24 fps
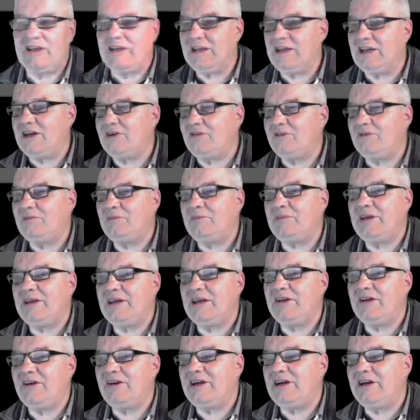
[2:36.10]
going to
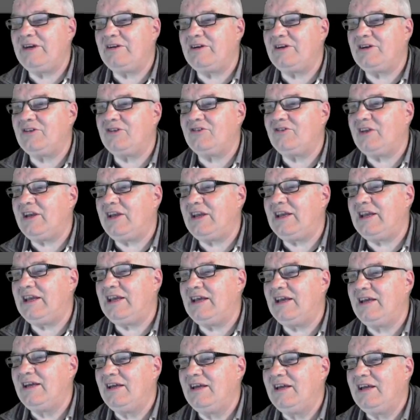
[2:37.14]
appear? Oh, here it is
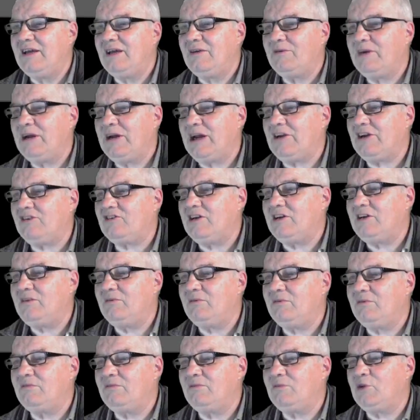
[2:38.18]
here. We're actually
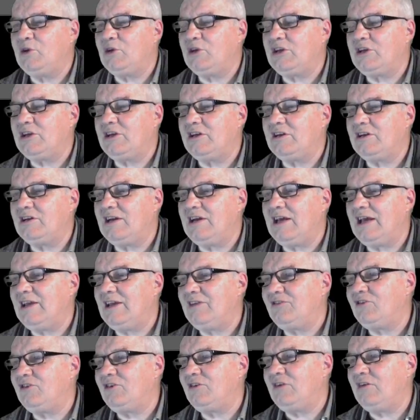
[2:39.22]
working in layer
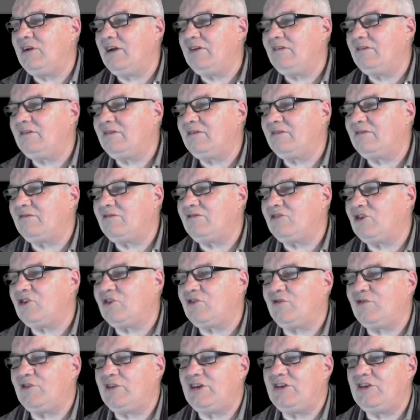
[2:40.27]
0 just
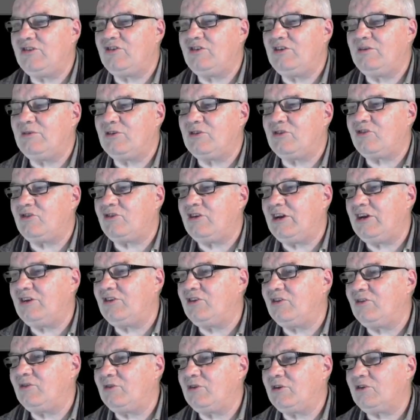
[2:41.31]
for these
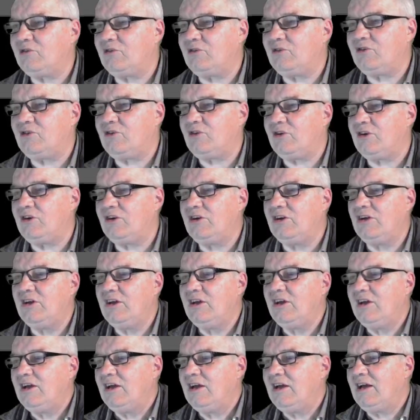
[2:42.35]
demonstrations, which we shouldn't.
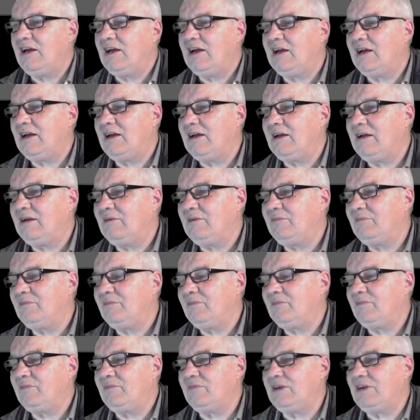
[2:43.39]

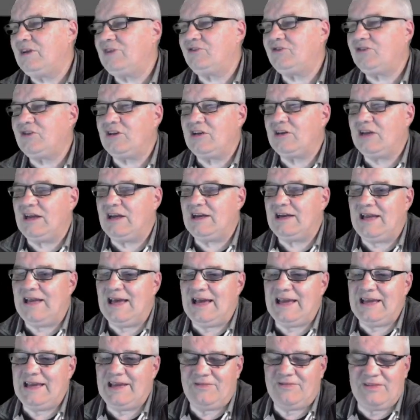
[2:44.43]
That's a
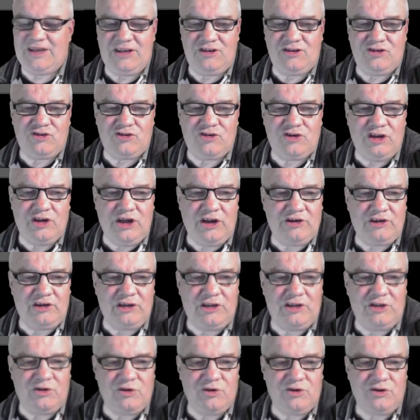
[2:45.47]
layer that you should only
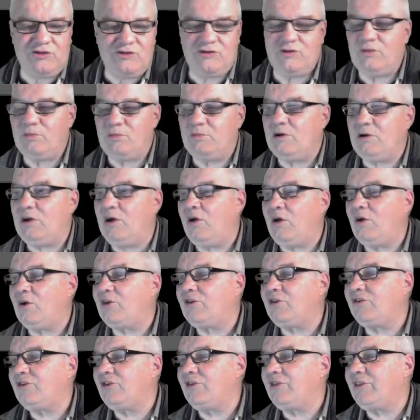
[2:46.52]
use for
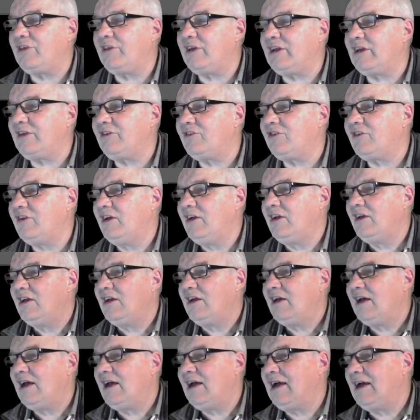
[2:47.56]
blocks and things,
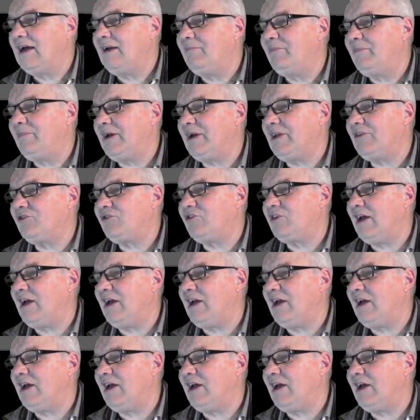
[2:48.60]
but